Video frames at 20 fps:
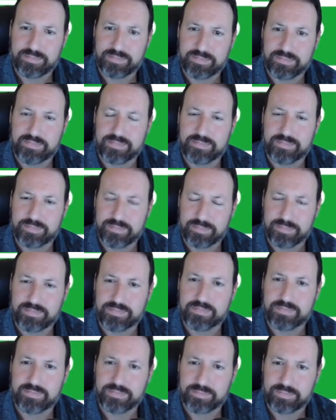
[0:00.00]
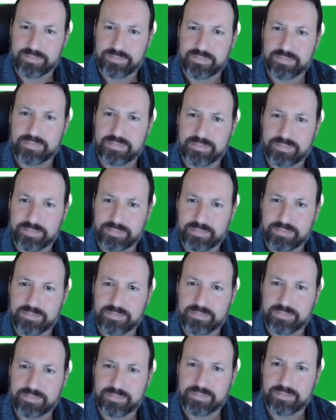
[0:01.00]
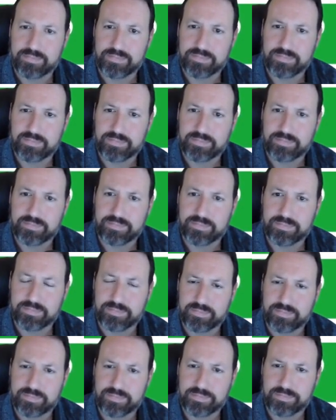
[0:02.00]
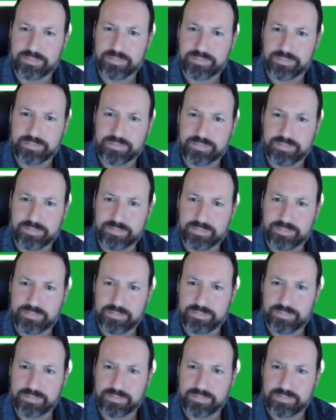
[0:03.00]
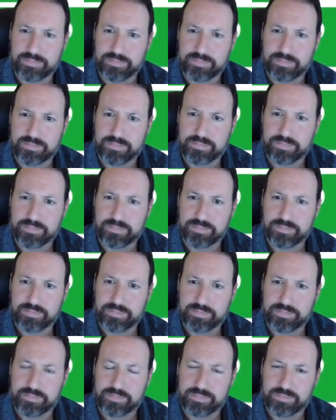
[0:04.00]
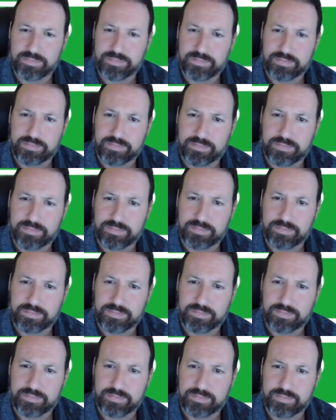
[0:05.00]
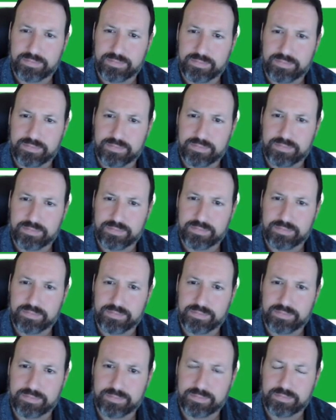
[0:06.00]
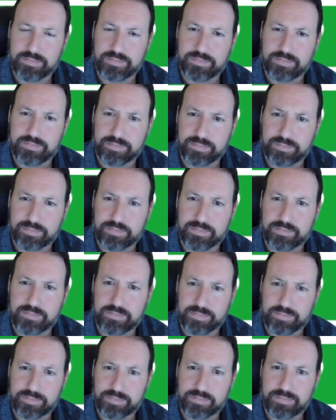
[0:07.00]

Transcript: This person isn't speaking.